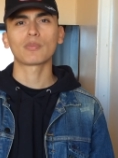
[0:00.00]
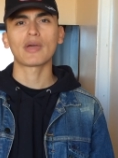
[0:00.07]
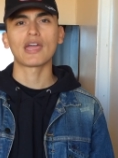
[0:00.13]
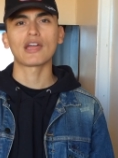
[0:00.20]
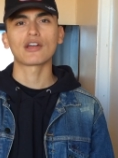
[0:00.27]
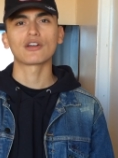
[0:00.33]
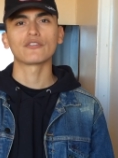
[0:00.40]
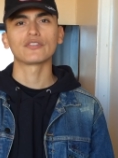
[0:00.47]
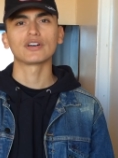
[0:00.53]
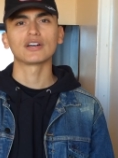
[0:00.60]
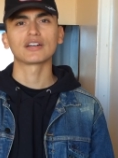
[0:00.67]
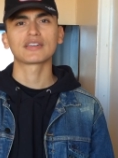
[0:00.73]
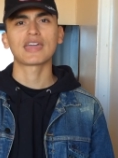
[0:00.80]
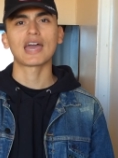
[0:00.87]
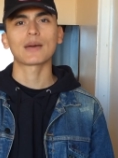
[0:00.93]
pair
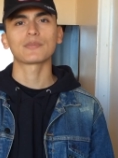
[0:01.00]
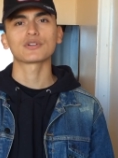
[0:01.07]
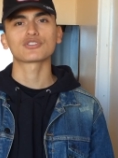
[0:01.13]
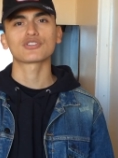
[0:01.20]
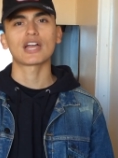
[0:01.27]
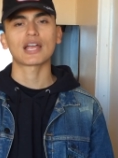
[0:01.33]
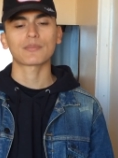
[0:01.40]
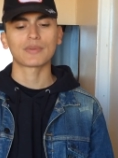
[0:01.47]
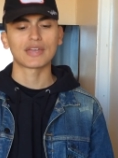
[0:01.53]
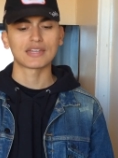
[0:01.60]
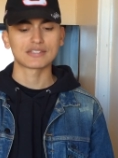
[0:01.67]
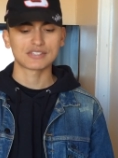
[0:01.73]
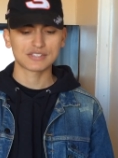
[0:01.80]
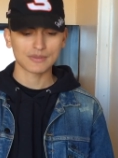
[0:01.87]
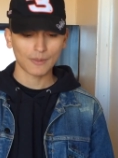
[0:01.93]
of Kappa track
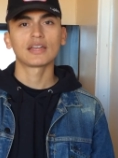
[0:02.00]
pants.